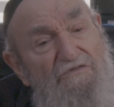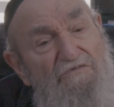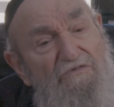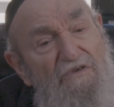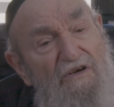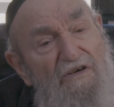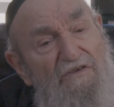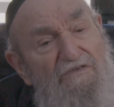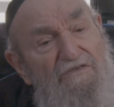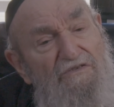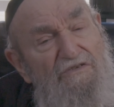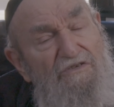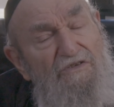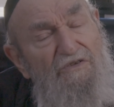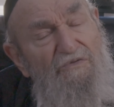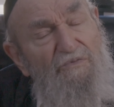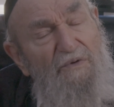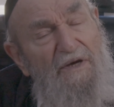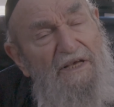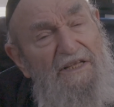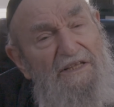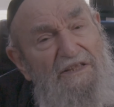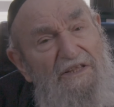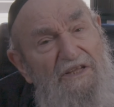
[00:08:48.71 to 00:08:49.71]
it uh, the
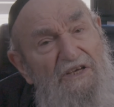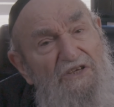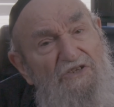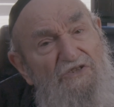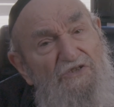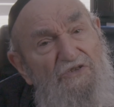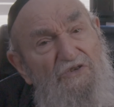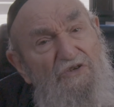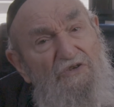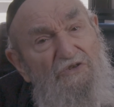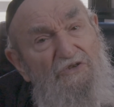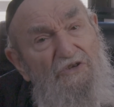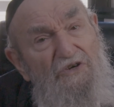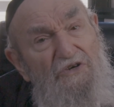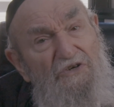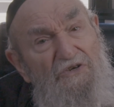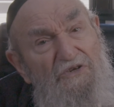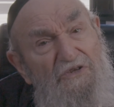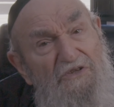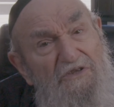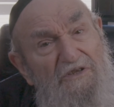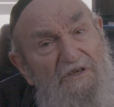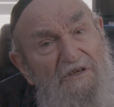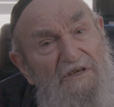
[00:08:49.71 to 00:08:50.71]
way it licks the
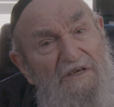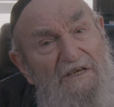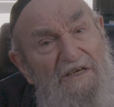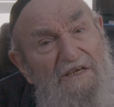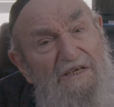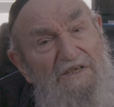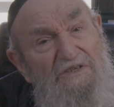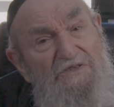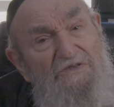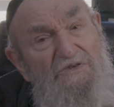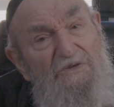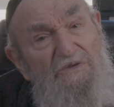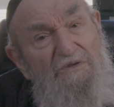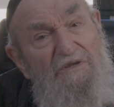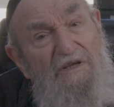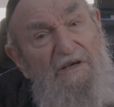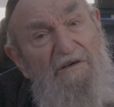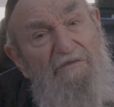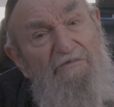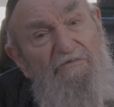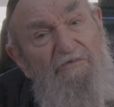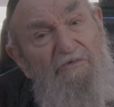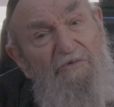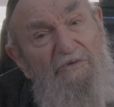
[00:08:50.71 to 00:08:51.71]
dirt. So
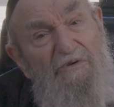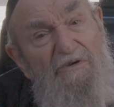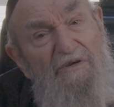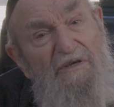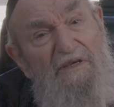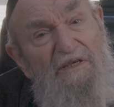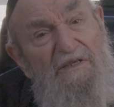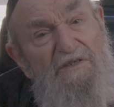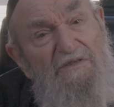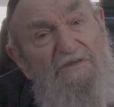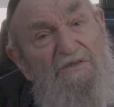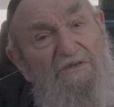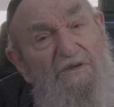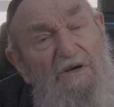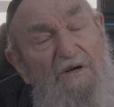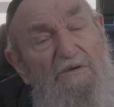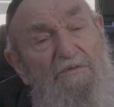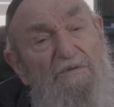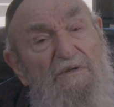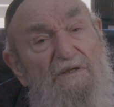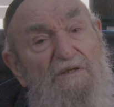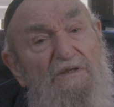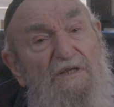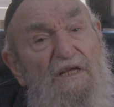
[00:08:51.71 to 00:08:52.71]
therefore, he's
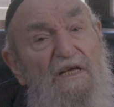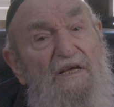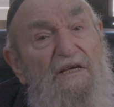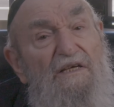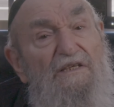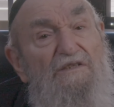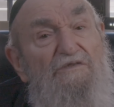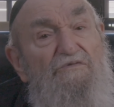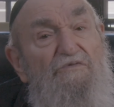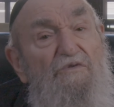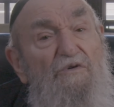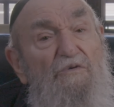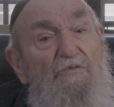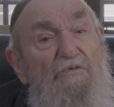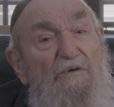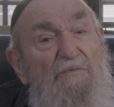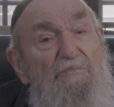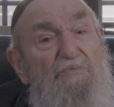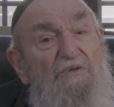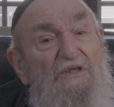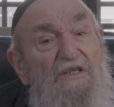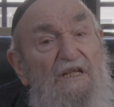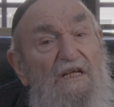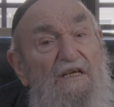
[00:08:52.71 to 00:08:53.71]
going to ask for a
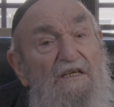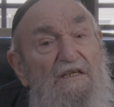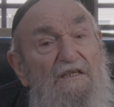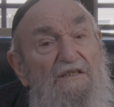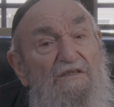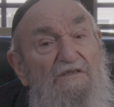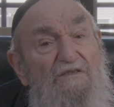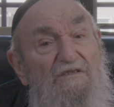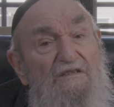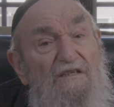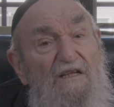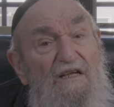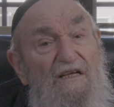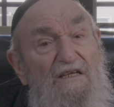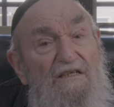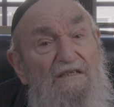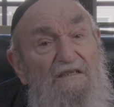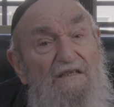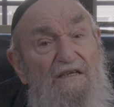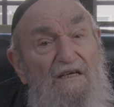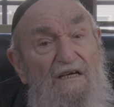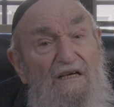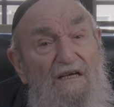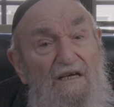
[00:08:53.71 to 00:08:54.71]
rib steak
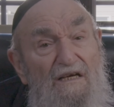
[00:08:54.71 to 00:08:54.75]
instead.